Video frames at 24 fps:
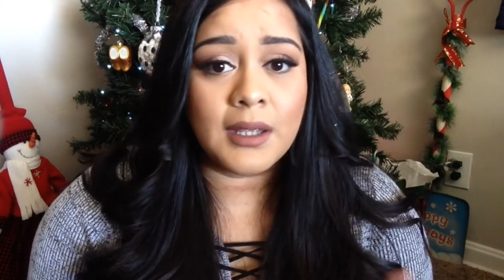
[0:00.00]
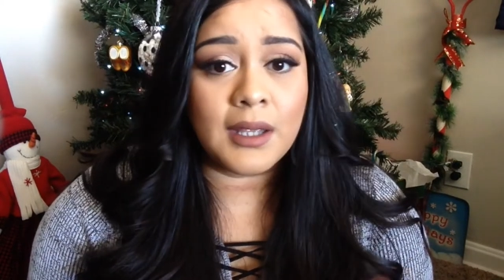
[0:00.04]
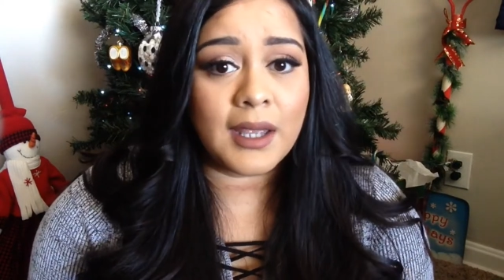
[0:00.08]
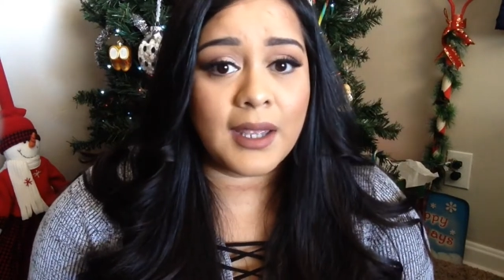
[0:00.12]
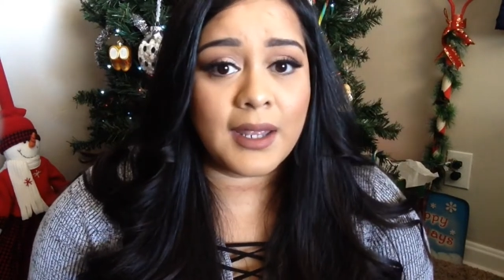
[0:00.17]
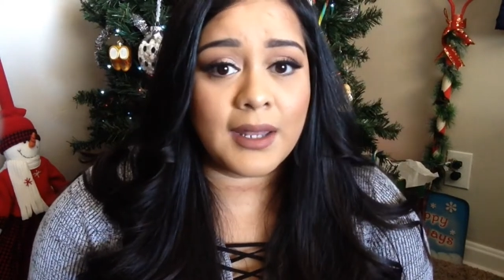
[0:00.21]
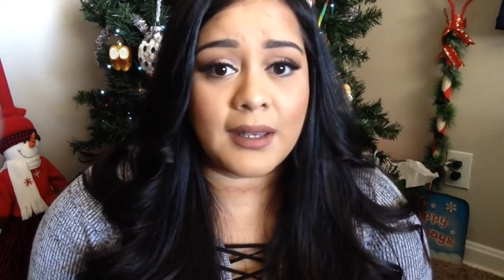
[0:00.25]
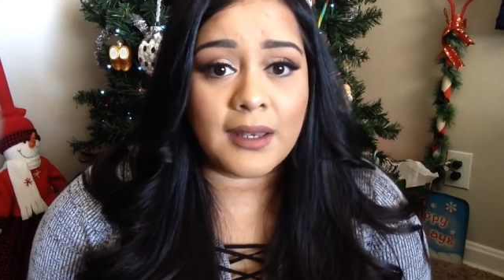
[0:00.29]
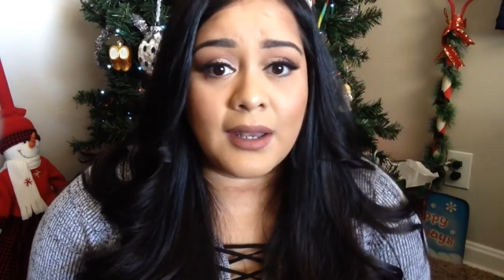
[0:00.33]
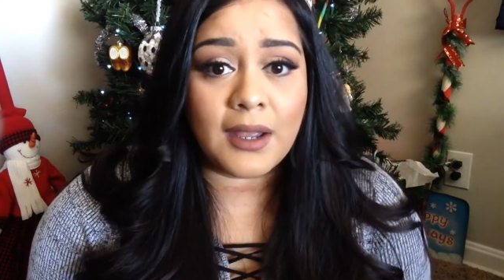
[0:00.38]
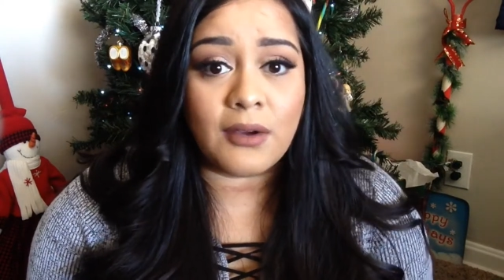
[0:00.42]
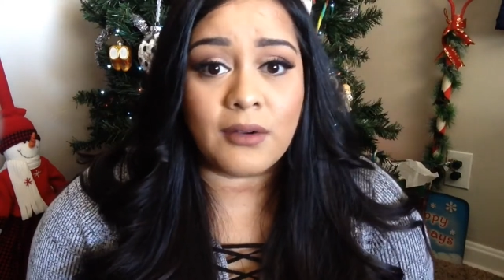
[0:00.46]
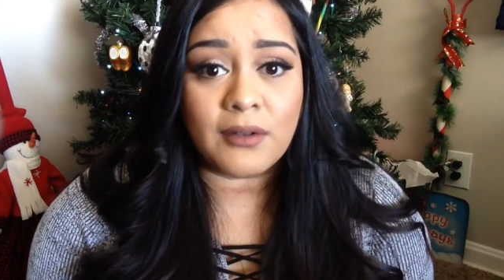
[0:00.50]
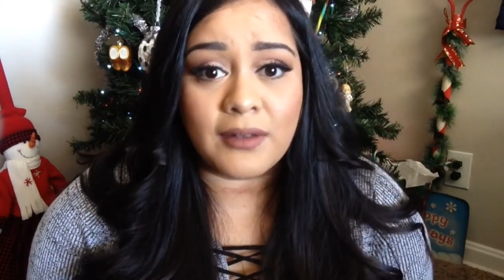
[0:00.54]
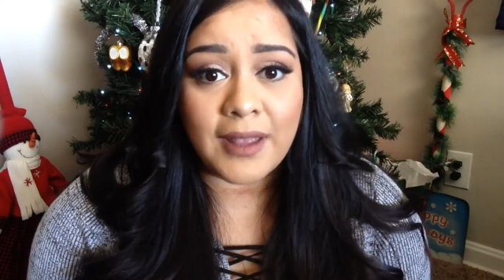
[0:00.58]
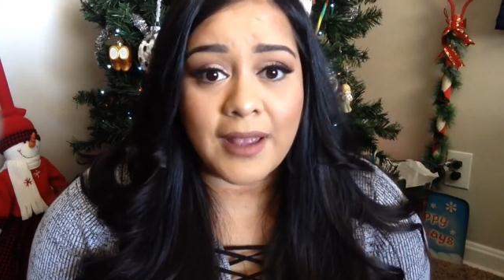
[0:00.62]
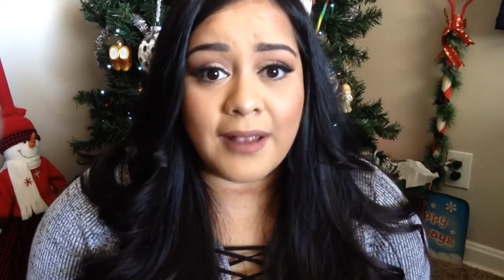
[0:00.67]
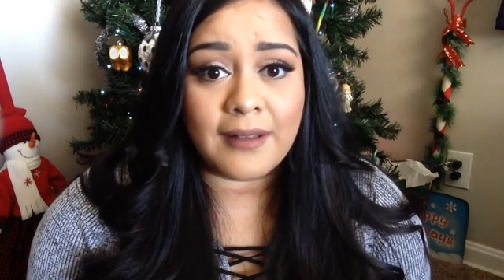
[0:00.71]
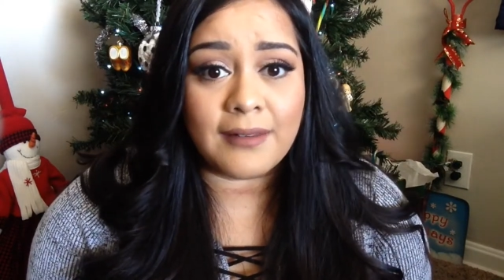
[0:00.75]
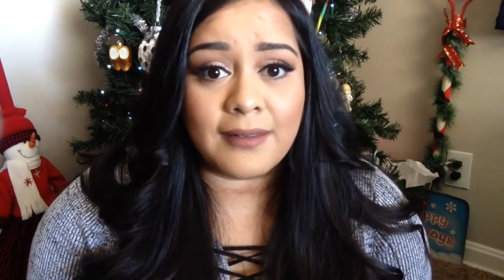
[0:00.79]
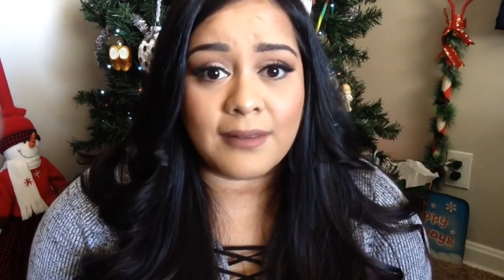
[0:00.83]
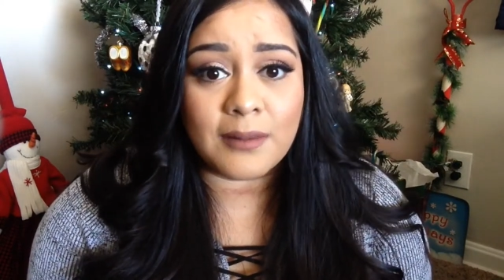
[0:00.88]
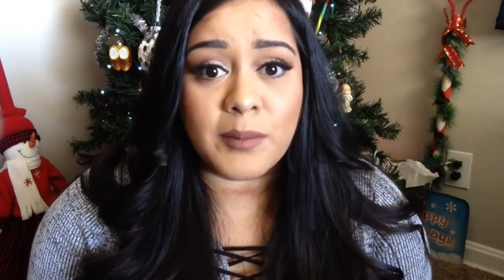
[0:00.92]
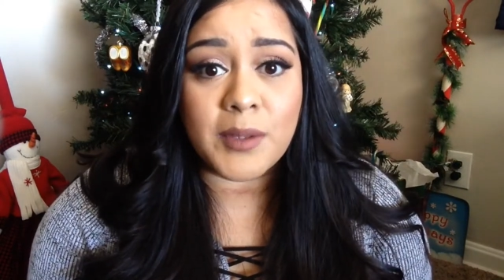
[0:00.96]
and now it
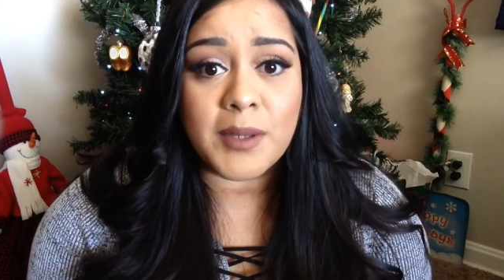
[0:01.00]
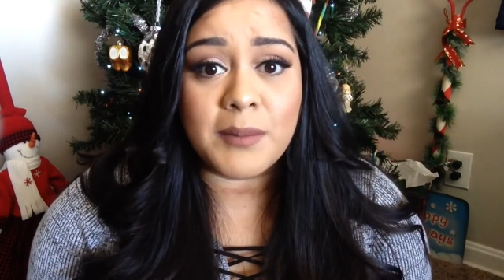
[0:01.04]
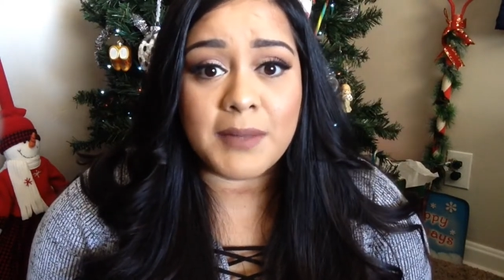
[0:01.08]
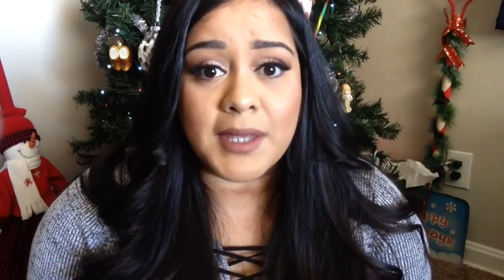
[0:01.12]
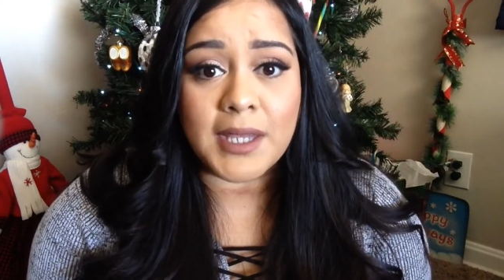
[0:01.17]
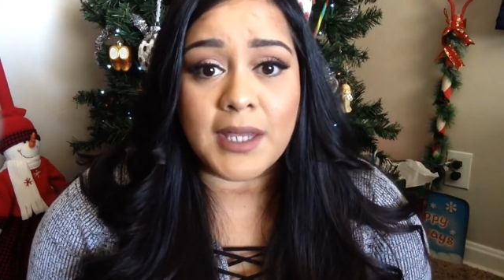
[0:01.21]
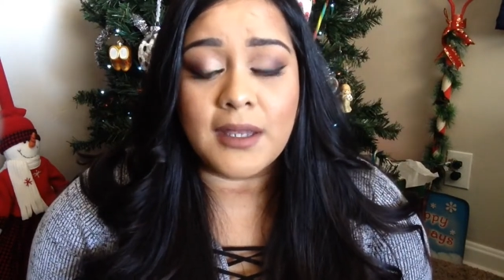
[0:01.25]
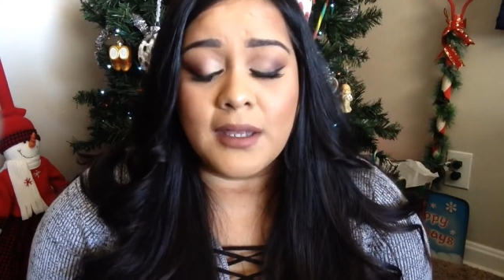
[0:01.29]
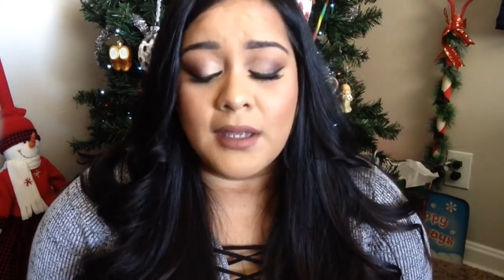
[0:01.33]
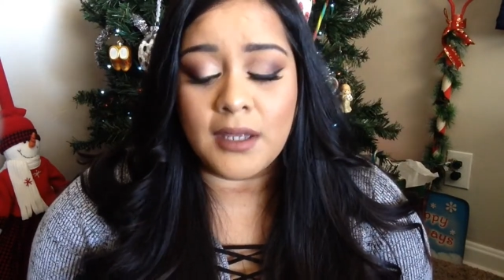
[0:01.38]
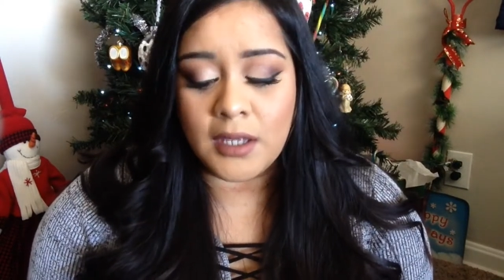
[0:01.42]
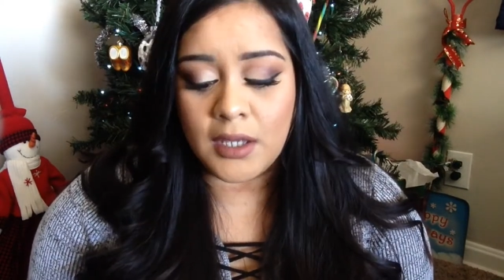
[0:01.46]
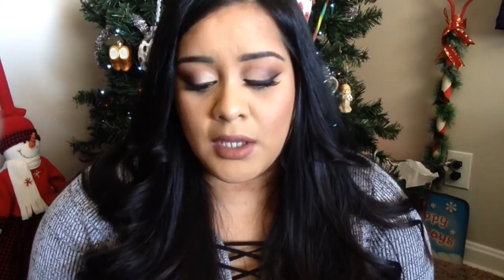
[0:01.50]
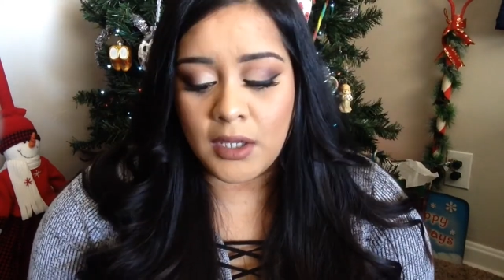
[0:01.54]
has to be me.